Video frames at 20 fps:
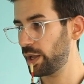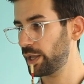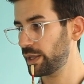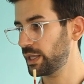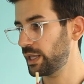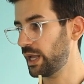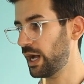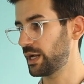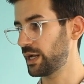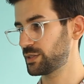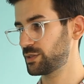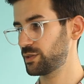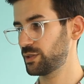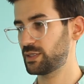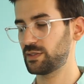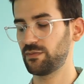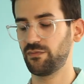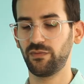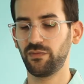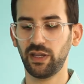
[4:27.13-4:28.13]
yeah, so
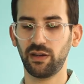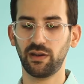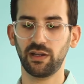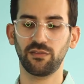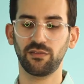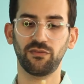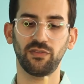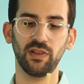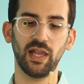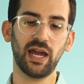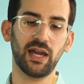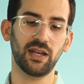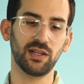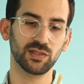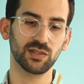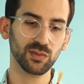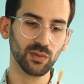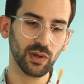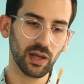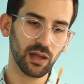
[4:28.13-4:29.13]
it's very flat
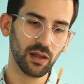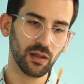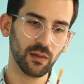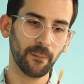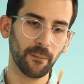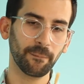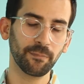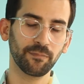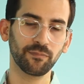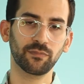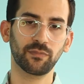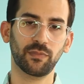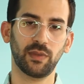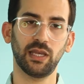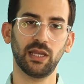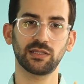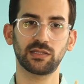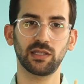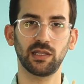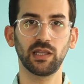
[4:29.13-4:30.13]
as well.
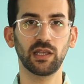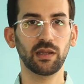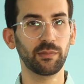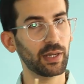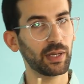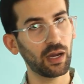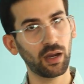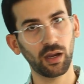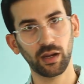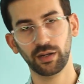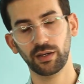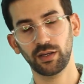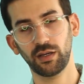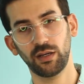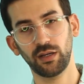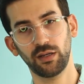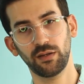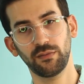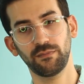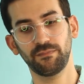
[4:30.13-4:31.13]
It's a little bit
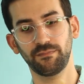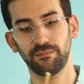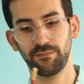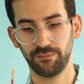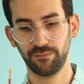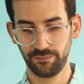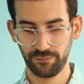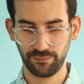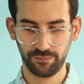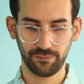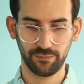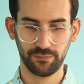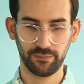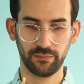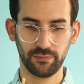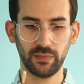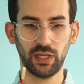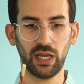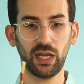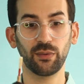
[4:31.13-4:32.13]
harder.
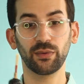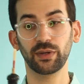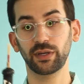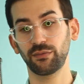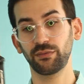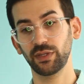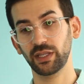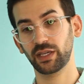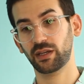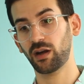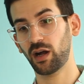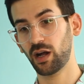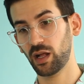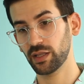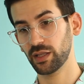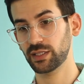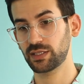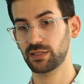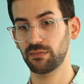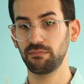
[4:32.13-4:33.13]
I wouldn't really call
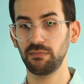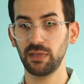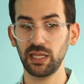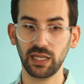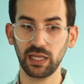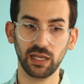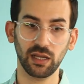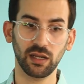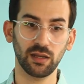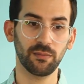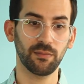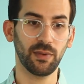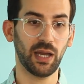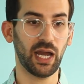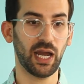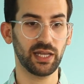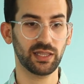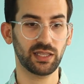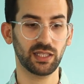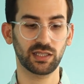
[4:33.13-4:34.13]
this a medium.
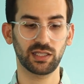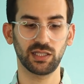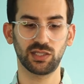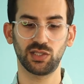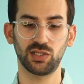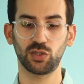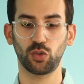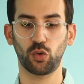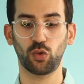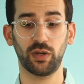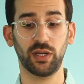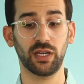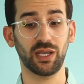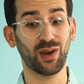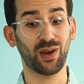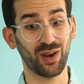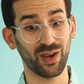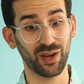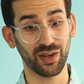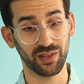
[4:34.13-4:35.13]
I think this is already
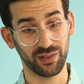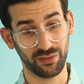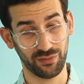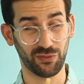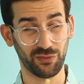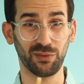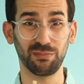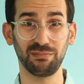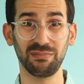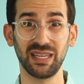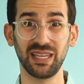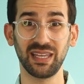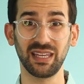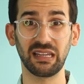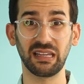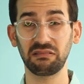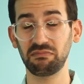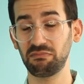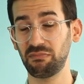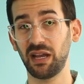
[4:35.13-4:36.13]
hard for me,
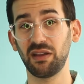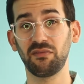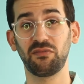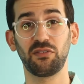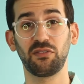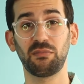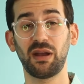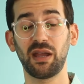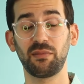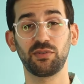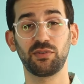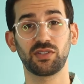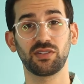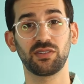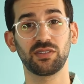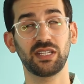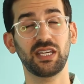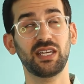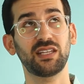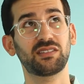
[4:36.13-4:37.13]
my for my personal
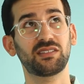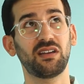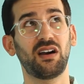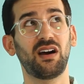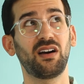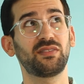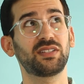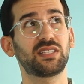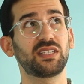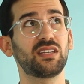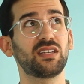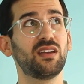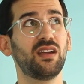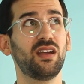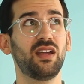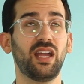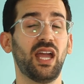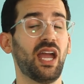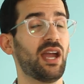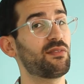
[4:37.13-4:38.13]
taste. Obviously,
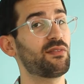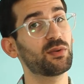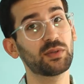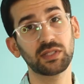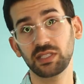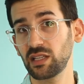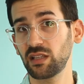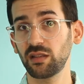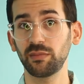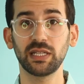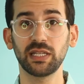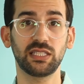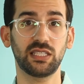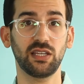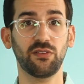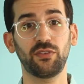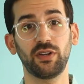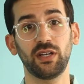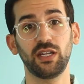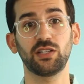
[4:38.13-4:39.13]
everyone's a little bit
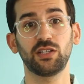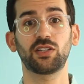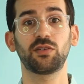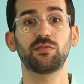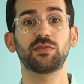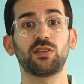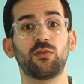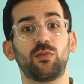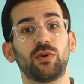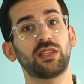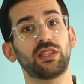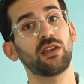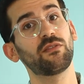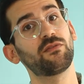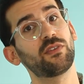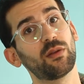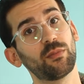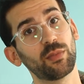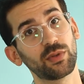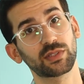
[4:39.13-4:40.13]
different in terms of what they
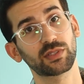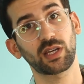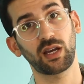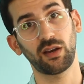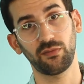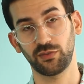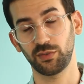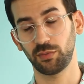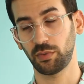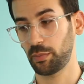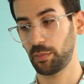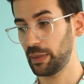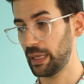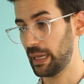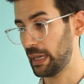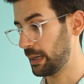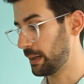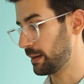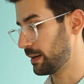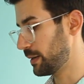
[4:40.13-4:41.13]
feel most comfortable
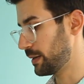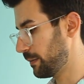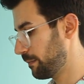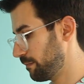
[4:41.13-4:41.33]
playing on.